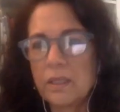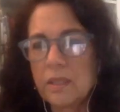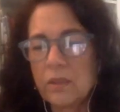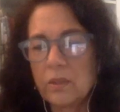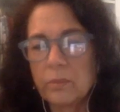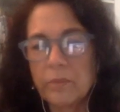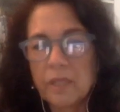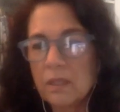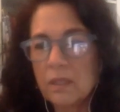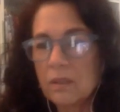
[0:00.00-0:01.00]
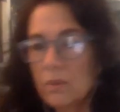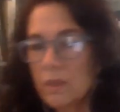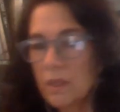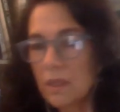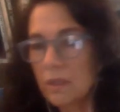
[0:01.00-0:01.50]
here a minute ago
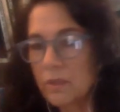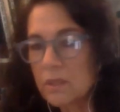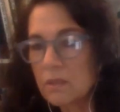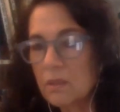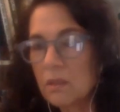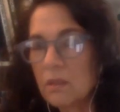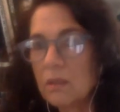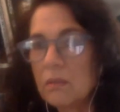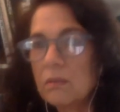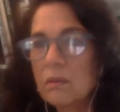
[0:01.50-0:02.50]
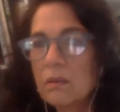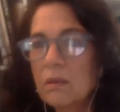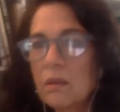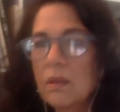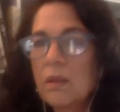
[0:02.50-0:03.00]
and now it's gone
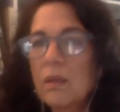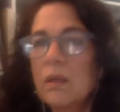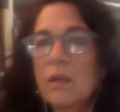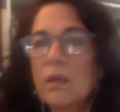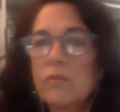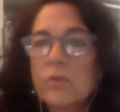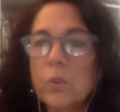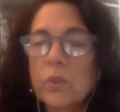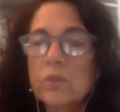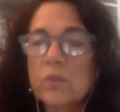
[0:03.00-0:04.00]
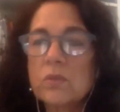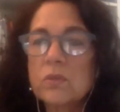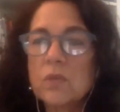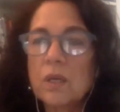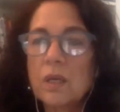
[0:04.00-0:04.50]
of course.
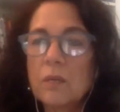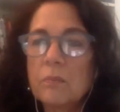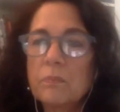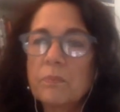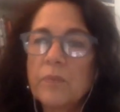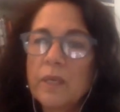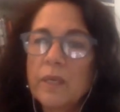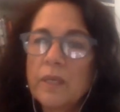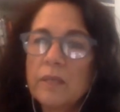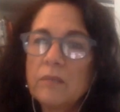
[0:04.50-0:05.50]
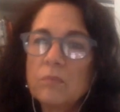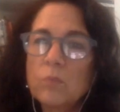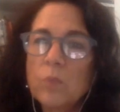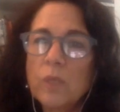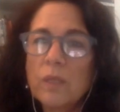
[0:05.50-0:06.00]
Um, and
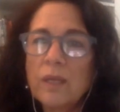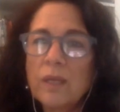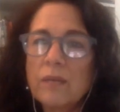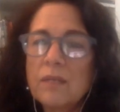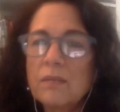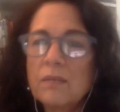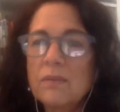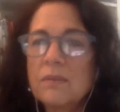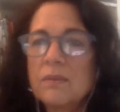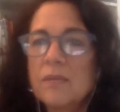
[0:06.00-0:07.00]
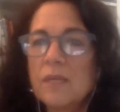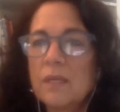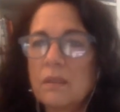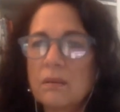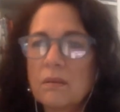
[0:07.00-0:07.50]
well, I think
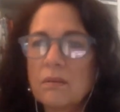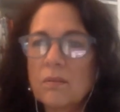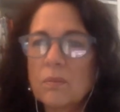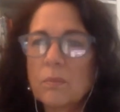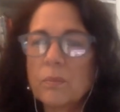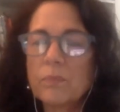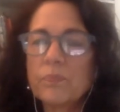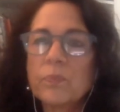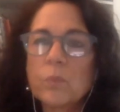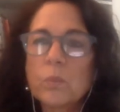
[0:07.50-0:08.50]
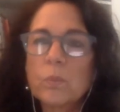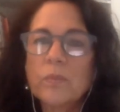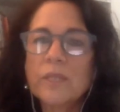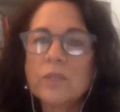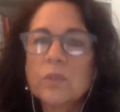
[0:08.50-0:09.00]
that,
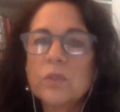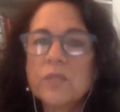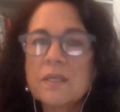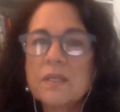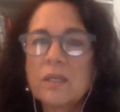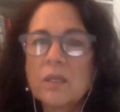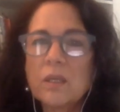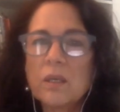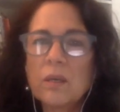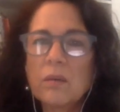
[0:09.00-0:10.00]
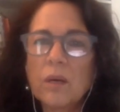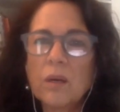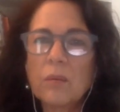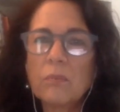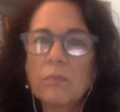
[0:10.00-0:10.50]
like Tonya said, the
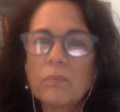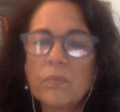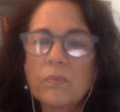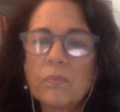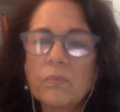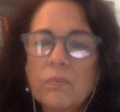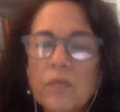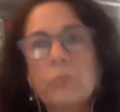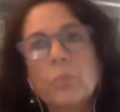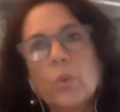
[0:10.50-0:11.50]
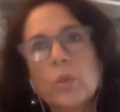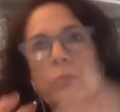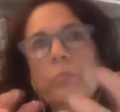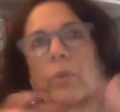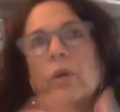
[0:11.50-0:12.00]
um, the
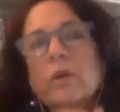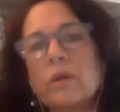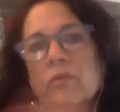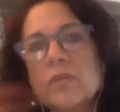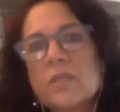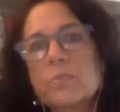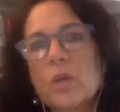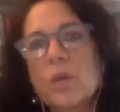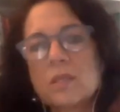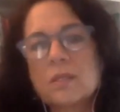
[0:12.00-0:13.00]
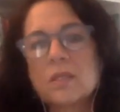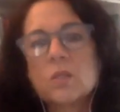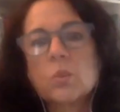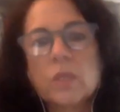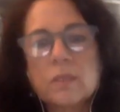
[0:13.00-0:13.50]
important part of this
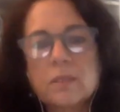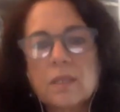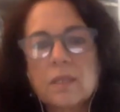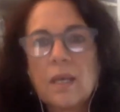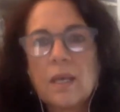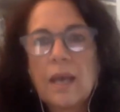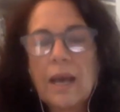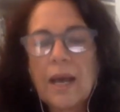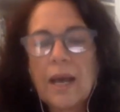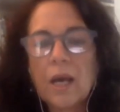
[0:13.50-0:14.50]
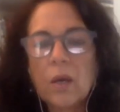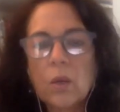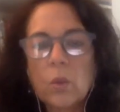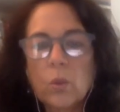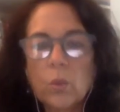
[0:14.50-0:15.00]
process was
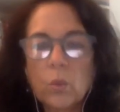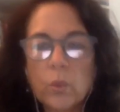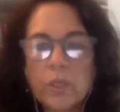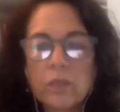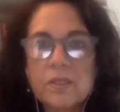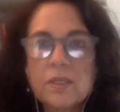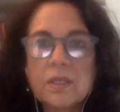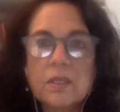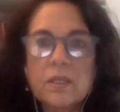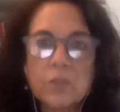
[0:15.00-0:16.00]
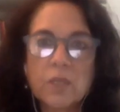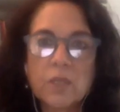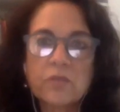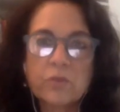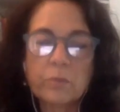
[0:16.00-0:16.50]
how we could see the
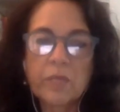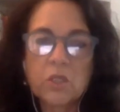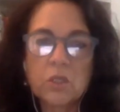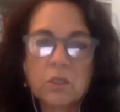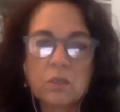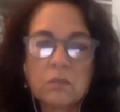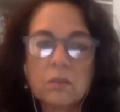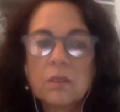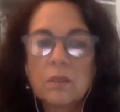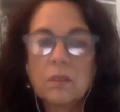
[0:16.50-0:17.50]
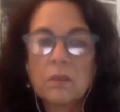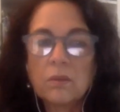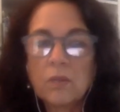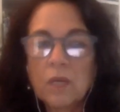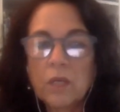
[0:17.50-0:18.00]
transformation,
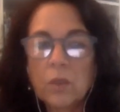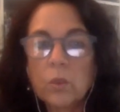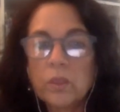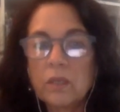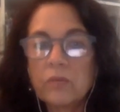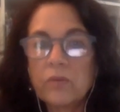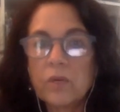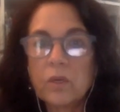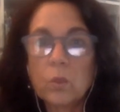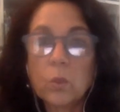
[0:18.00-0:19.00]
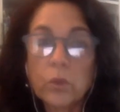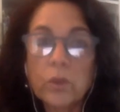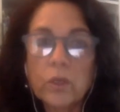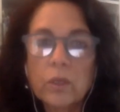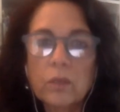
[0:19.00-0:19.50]
not only of our
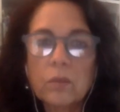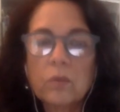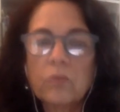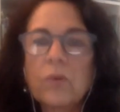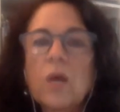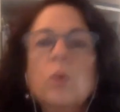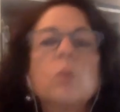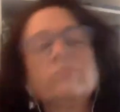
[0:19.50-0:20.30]
work. Oh,